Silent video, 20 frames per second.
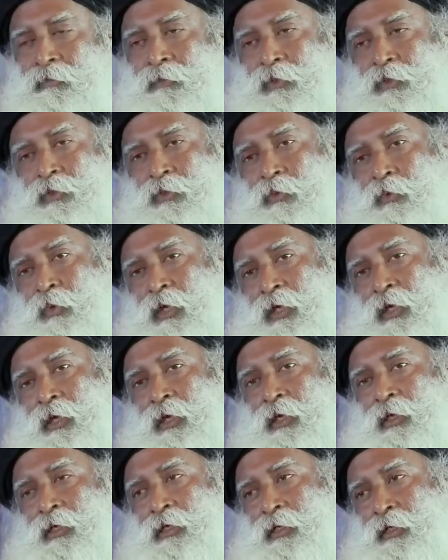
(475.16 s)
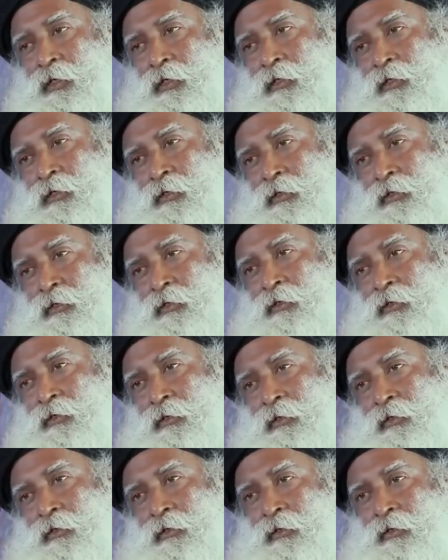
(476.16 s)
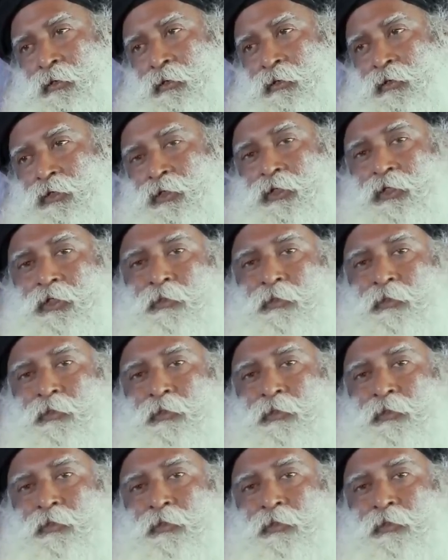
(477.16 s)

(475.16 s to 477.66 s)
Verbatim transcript: So one day, she